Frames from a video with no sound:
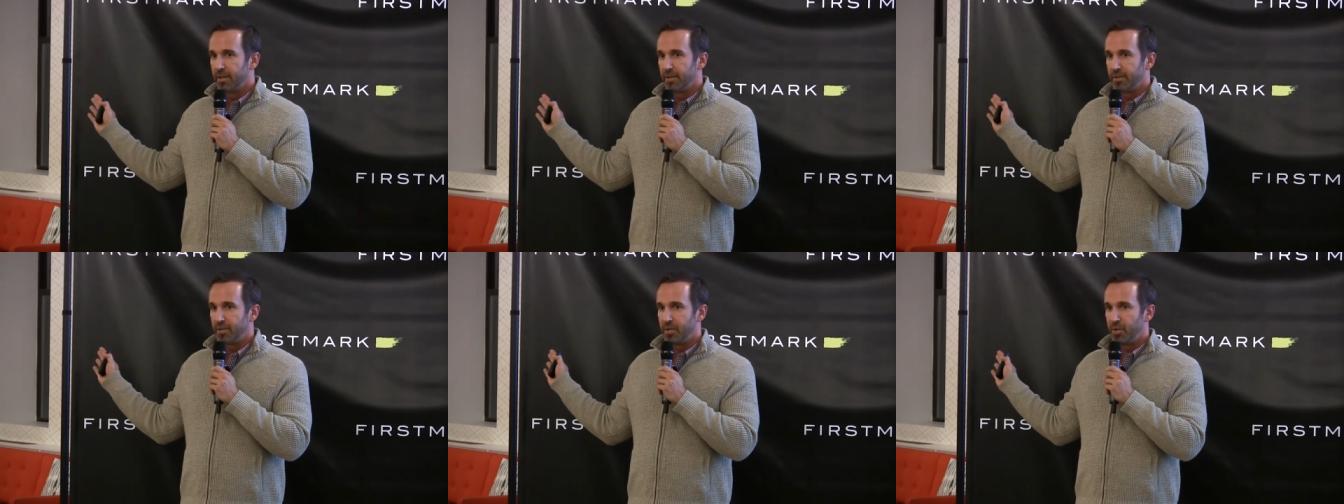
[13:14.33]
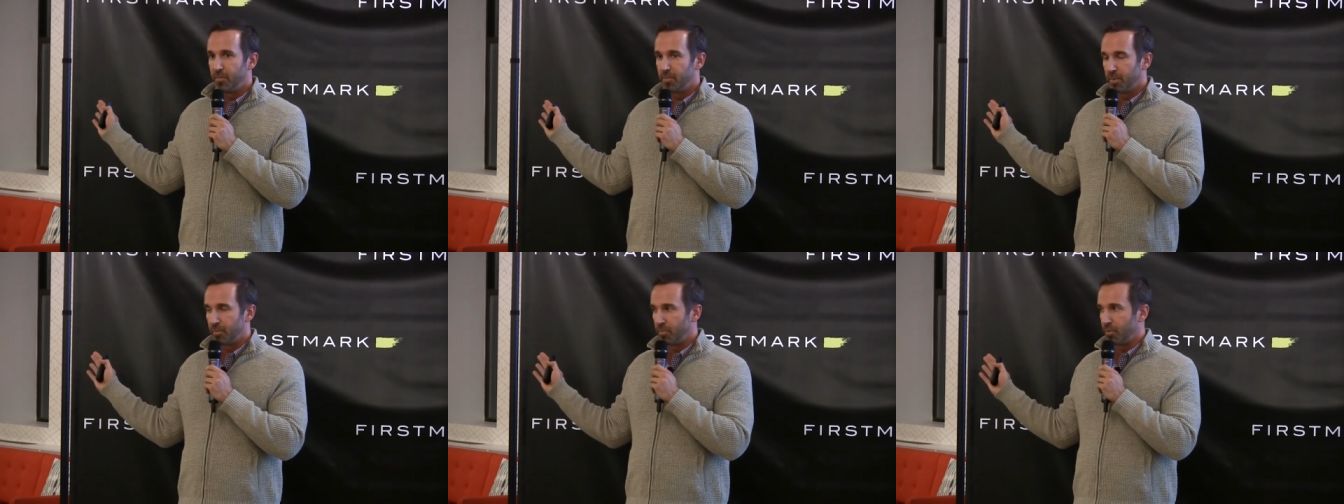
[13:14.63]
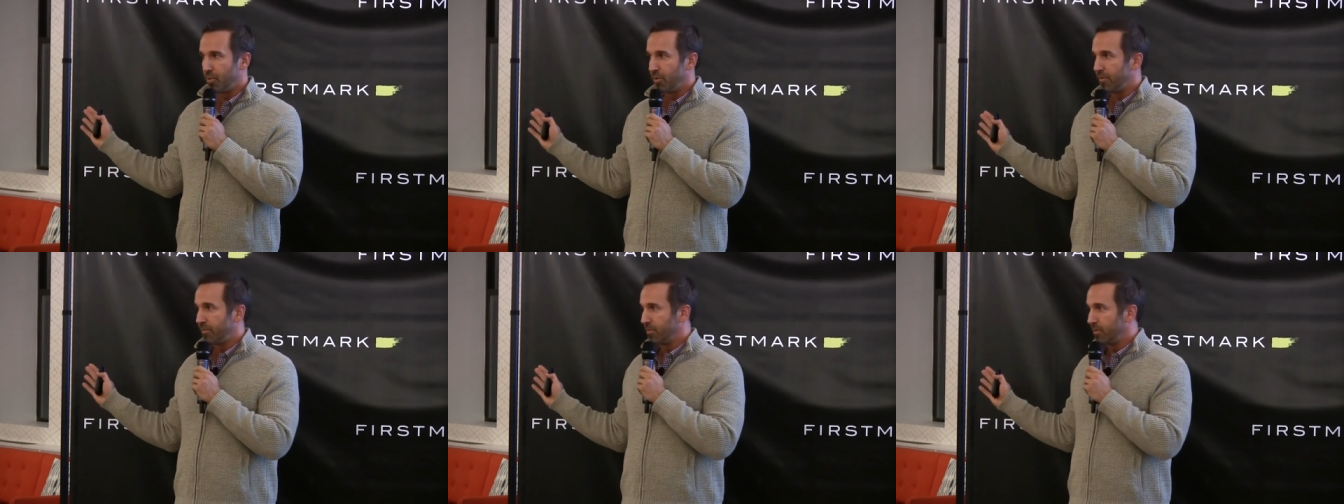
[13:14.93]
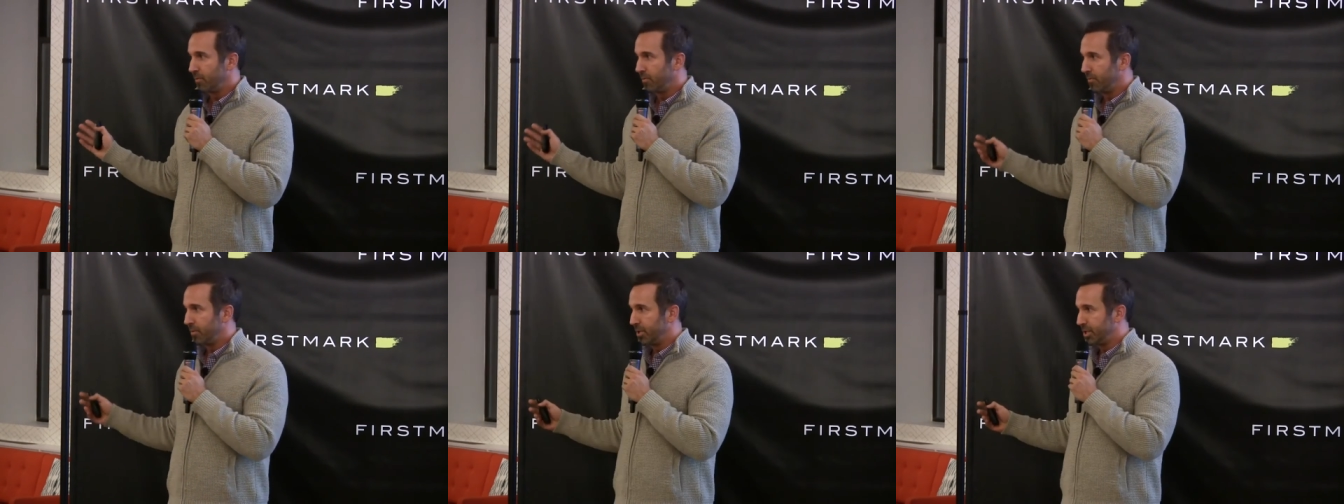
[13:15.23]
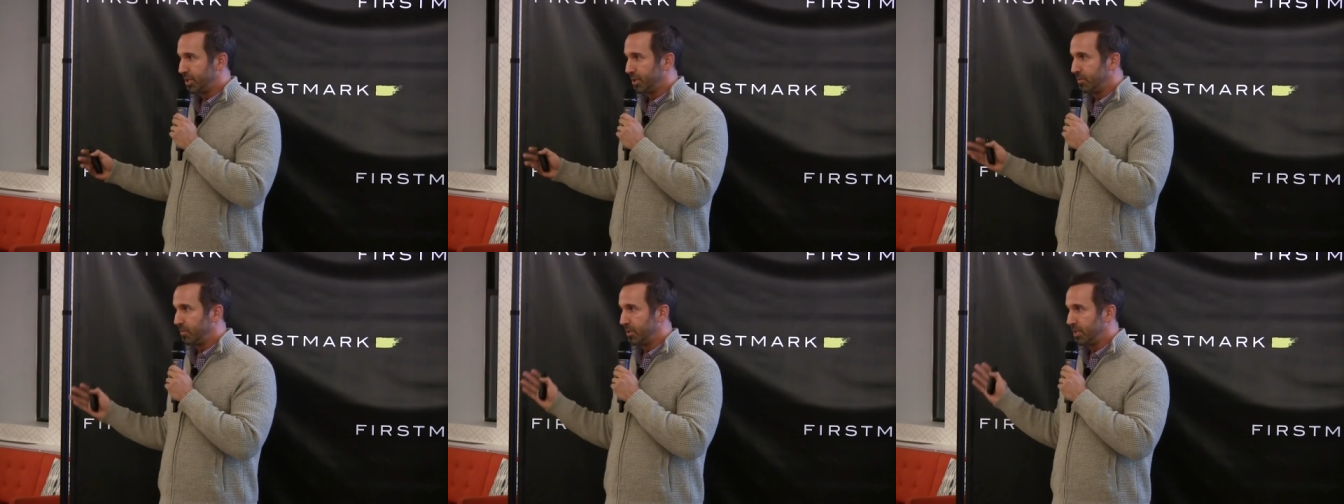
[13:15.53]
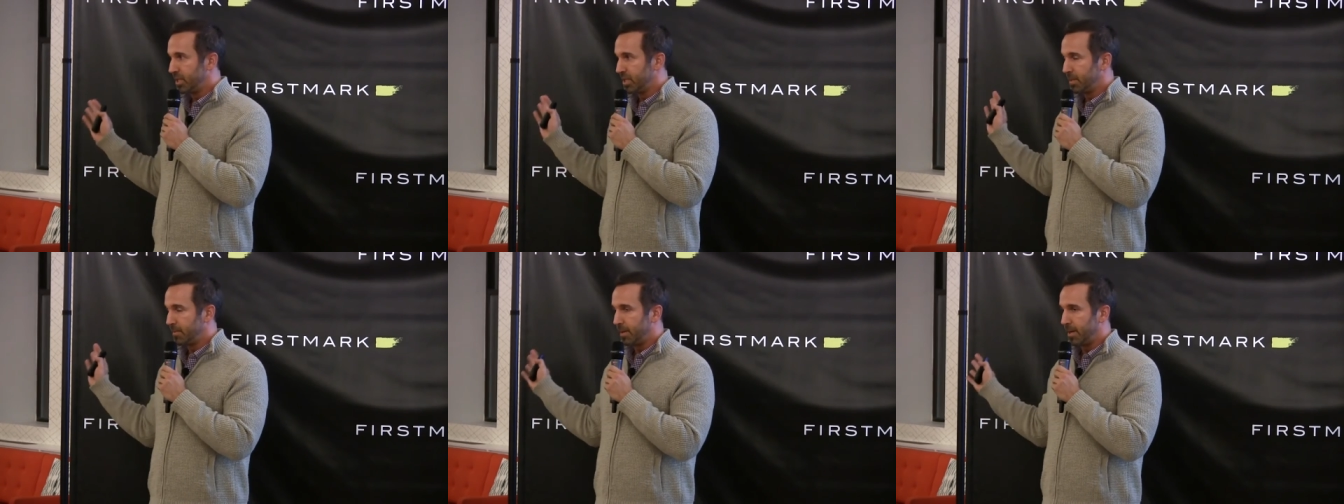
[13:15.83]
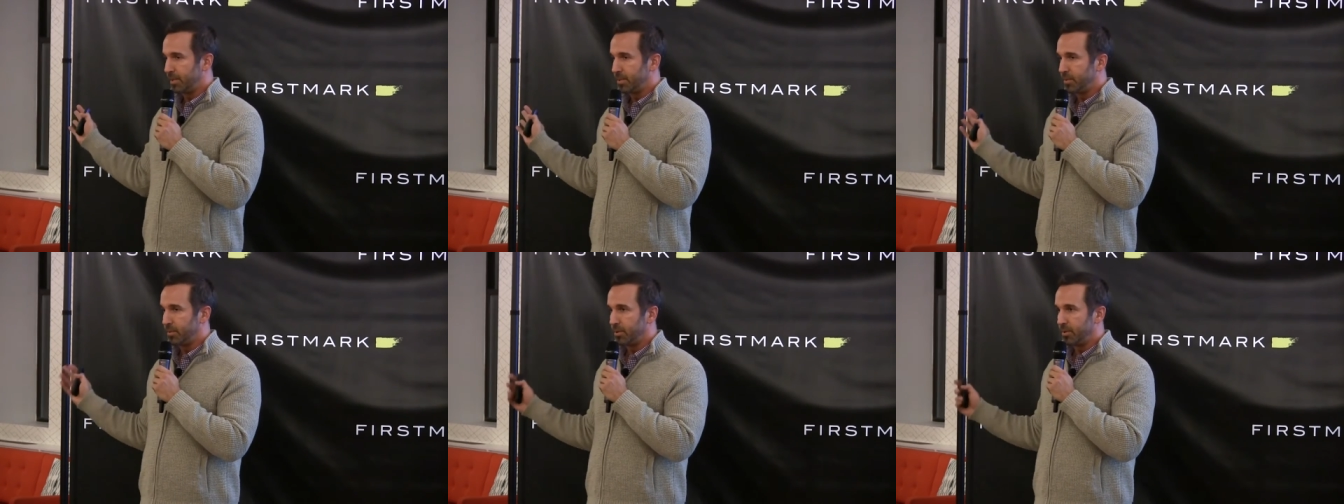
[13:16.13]
the human peripheral vision, which is
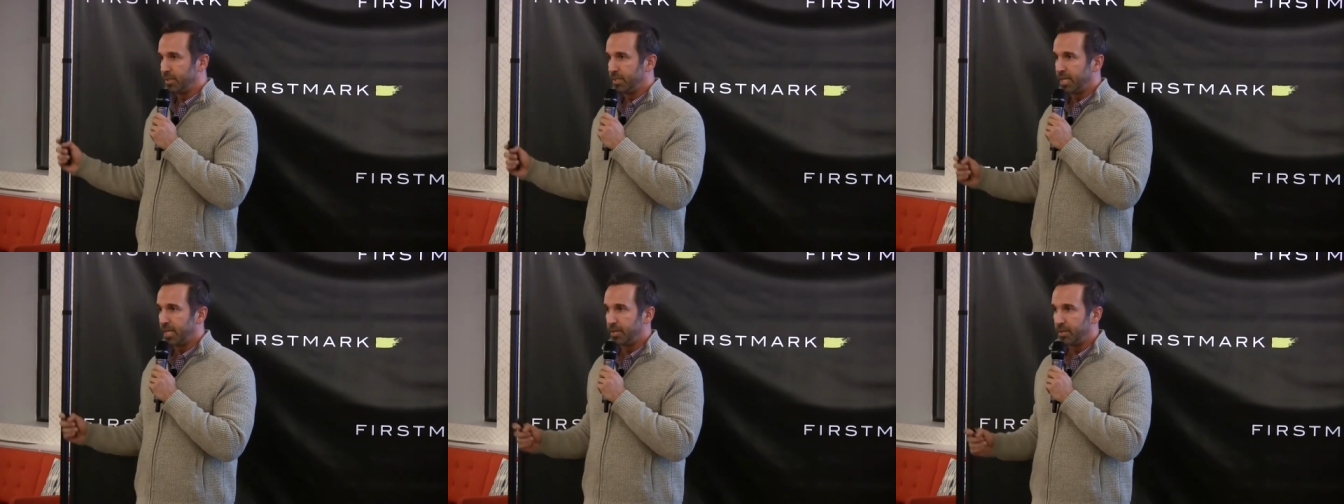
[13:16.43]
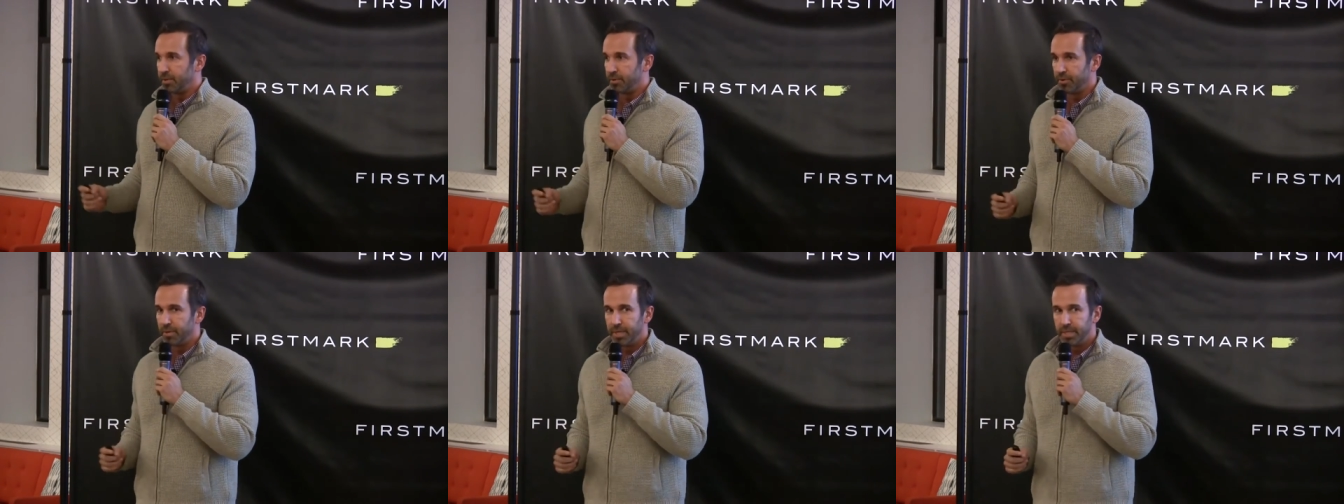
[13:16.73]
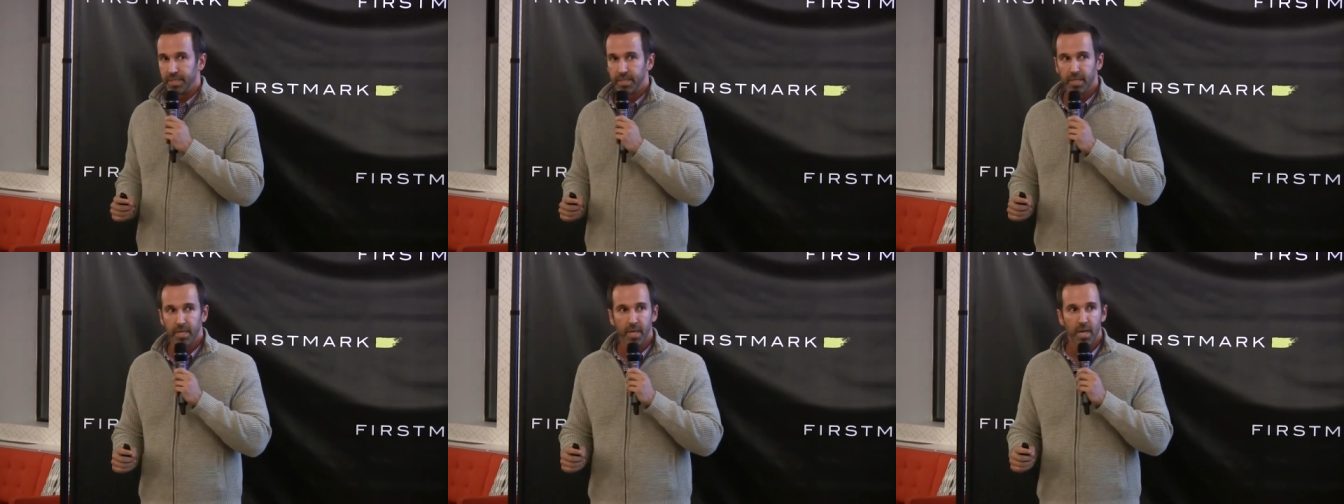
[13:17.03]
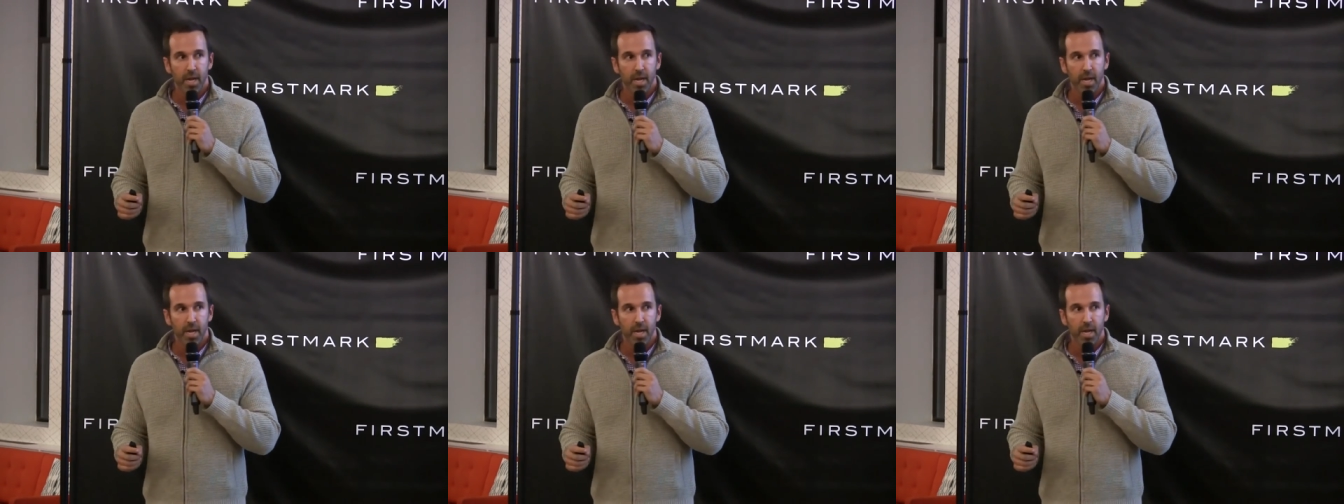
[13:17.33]
about 210 degrees.